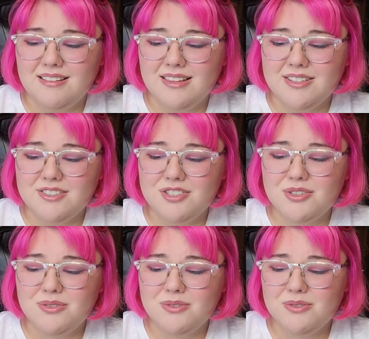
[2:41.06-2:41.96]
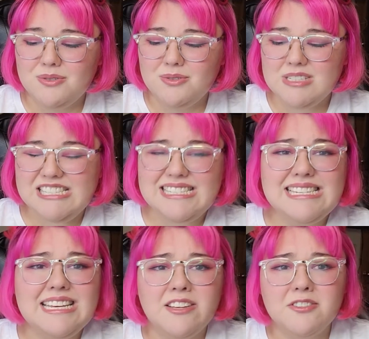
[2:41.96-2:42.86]
they're too
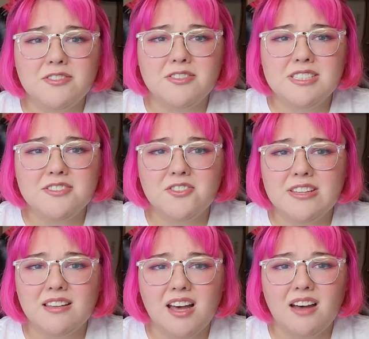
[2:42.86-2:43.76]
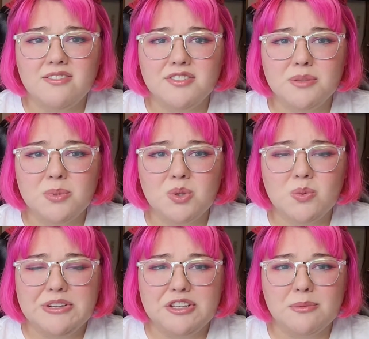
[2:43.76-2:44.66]
stiff to feel comfortable
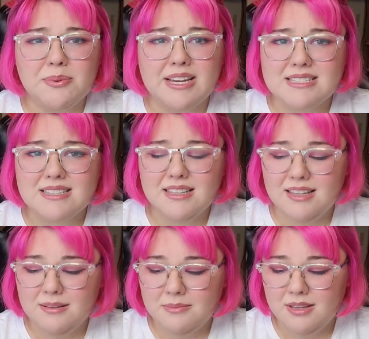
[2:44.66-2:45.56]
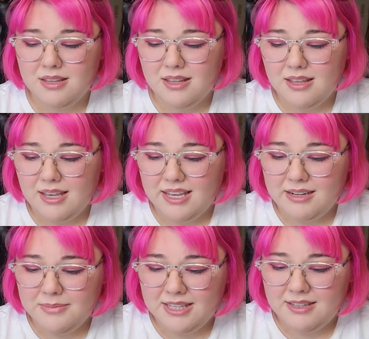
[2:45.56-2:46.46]
when you're pressing them. And
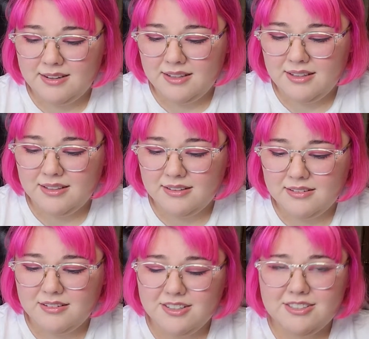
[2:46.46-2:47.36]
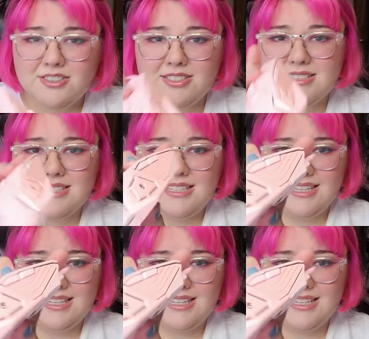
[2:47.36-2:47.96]
I mean, as you can see,